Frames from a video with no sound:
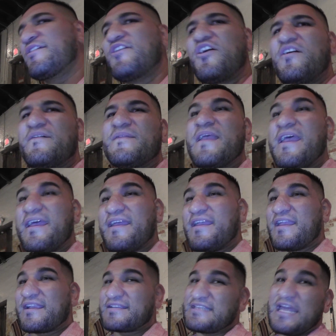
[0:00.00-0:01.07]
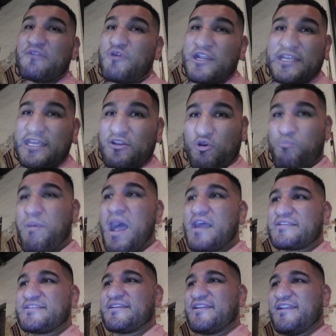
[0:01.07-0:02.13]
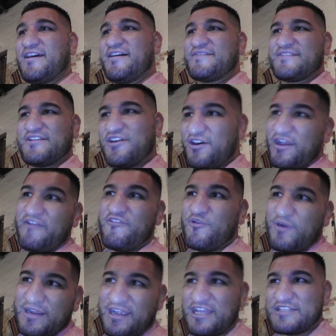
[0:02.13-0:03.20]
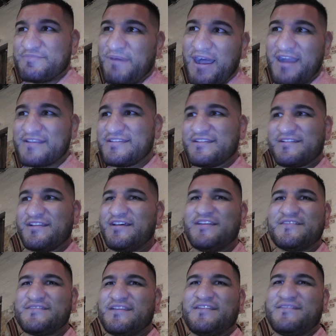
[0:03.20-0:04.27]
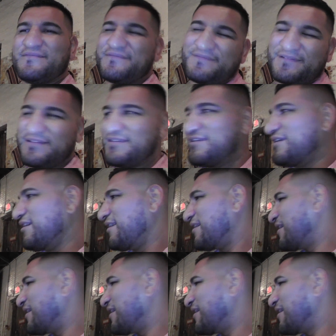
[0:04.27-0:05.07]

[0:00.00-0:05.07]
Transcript: You know, because I don't want to get no boxing gloves. You know, everyone got boxing gloves. Got to be different.